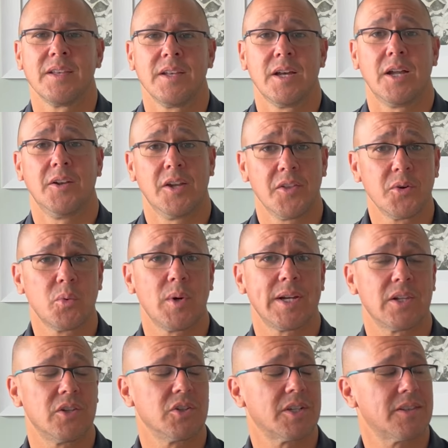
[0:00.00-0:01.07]
Another way to
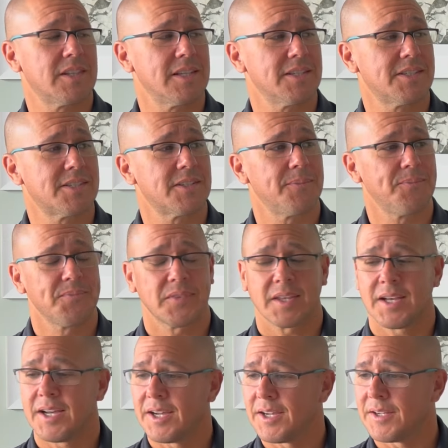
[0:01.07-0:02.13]
look at this,
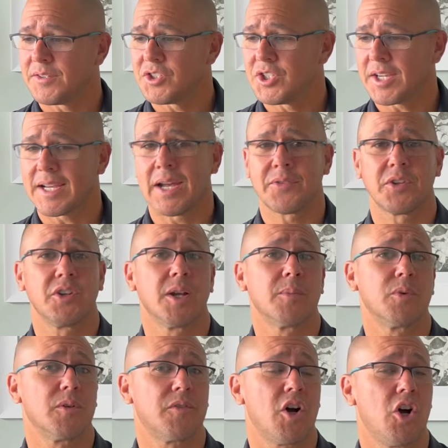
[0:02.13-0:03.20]
check out the
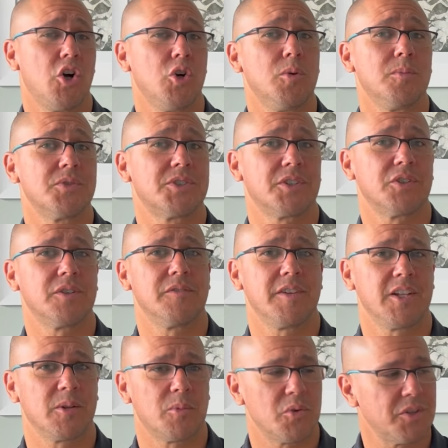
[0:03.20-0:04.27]
number of homes that are
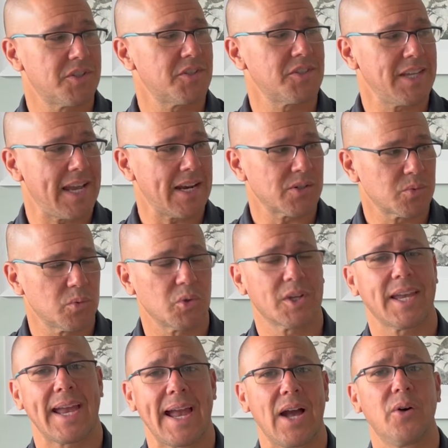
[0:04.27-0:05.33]
available. This is the actual
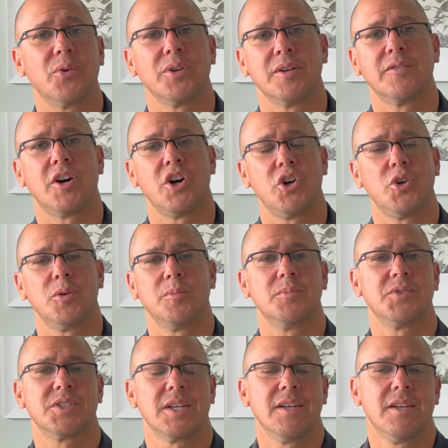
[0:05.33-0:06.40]
count of
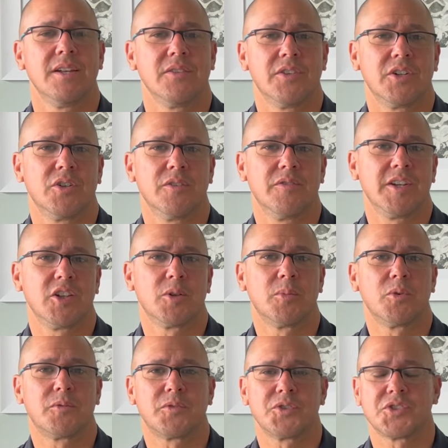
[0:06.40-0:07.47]
homes that are
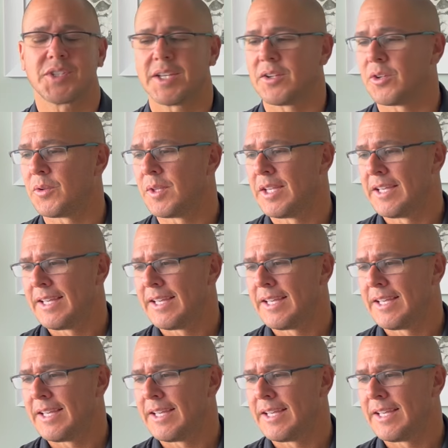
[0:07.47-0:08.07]
available for sale.